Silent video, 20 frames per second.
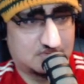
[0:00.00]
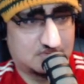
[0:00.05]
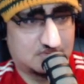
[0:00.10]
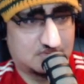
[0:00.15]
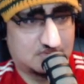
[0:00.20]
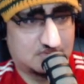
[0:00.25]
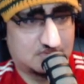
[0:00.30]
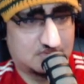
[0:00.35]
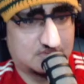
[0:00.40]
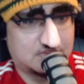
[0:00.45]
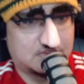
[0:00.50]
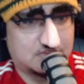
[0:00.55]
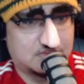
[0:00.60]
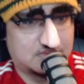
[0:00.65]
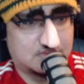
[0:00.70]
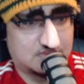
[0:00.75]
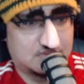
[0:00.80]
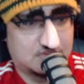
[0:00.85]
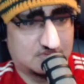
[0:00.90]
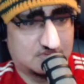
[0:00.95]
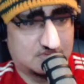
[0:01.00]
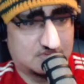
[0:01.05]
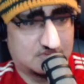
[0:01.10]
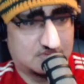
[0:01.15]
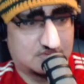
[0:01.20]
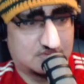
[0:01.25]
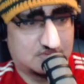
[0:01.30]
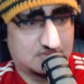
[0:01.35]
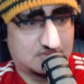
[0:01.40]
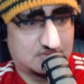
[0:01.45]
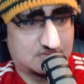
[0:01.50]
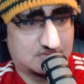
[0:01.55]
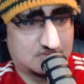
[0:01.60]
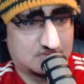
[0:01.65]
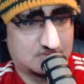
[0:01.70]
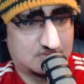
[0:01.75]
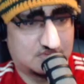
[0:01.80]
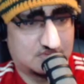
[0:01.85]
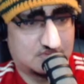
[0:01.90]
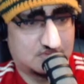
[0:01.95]

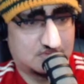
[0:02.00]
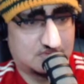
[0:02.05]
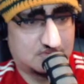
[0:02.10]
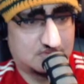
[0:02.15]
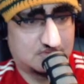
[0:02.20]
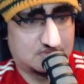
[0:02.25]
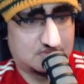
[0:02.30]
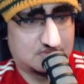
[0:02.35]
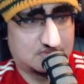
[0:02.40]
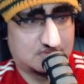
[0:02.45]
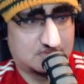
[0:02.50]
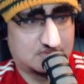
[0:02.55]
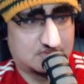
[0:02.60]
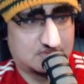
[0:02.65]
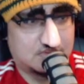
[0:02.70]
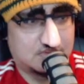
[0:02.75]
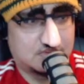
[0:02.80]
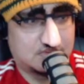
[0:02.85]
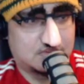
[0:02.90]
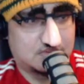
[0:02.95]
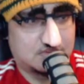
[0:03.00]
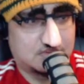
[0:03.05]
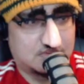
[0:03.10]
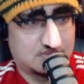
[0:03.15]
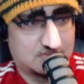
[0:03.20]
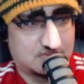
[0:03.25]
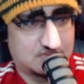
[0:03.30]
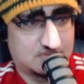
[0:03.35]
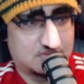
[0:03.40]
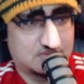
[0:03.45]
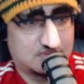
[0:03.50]
The person shown says nothing.